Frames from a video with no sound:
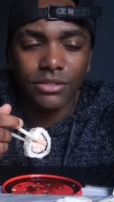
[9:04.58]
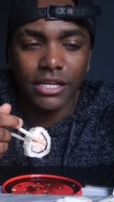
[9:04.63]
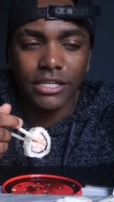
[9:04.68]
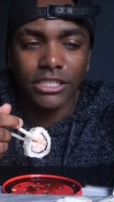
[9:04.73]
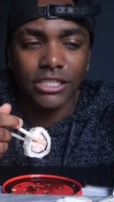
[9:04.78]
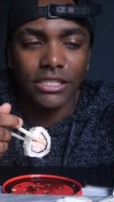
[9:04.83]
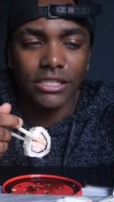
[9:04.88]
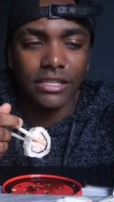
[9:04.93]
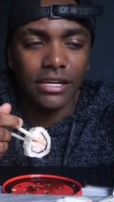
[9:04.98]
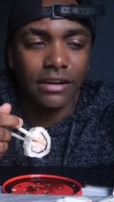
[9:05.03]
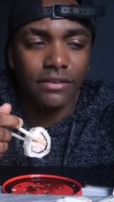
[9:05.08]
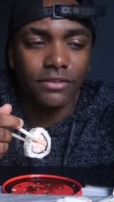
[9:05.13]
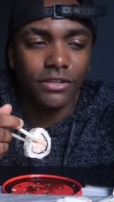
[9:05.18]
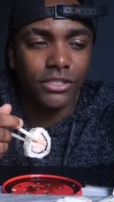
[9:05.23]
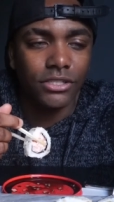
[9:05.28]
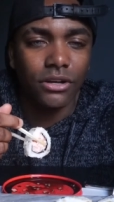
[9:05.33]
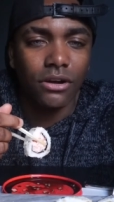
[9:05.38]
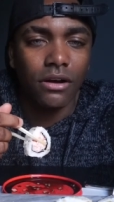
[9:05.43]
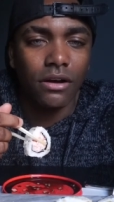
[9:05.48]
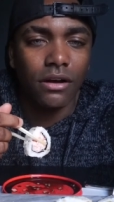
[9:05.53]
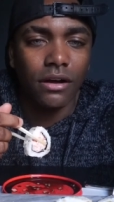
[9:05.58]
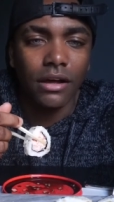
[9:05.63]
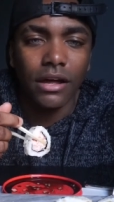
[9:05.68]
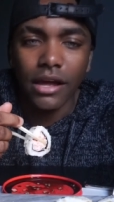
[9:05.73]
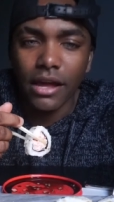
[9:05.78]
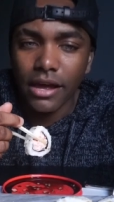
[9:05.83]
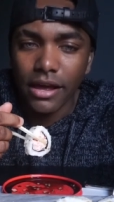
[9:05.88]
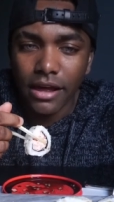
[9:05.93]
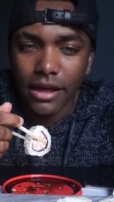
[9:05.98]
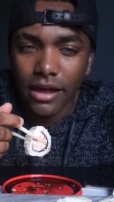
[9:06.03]
was like, she never saw
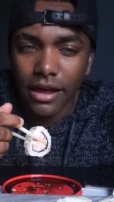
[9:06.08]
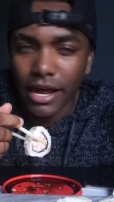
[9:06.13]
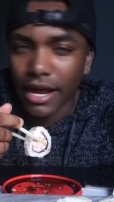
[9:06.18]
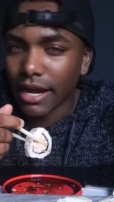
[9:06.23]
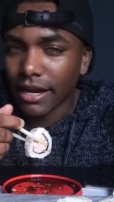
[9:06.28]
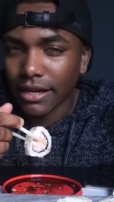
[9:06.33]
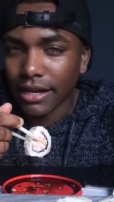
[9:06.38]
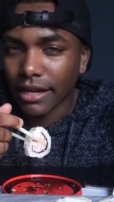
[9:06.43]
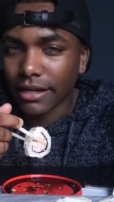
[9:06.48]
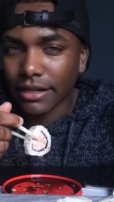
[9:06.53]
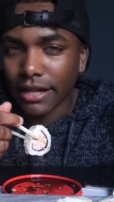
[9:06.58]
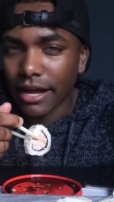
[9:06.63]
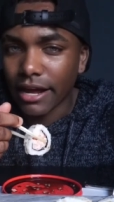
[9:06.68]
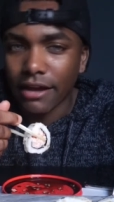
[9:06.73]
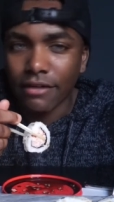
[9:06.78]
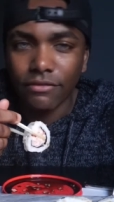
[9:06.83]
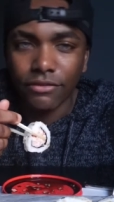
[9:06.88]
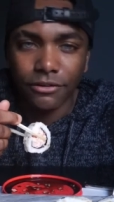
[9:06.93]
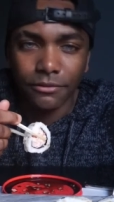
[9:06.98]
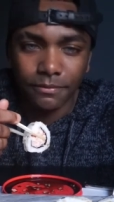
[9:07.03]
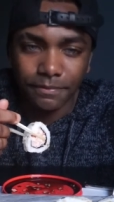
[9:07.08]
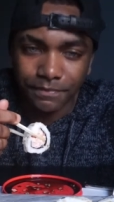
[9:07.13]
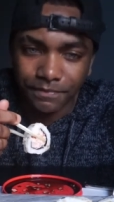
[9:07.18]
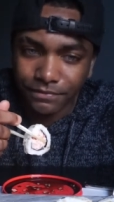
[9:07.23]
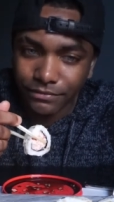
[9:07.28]
hate like that ever.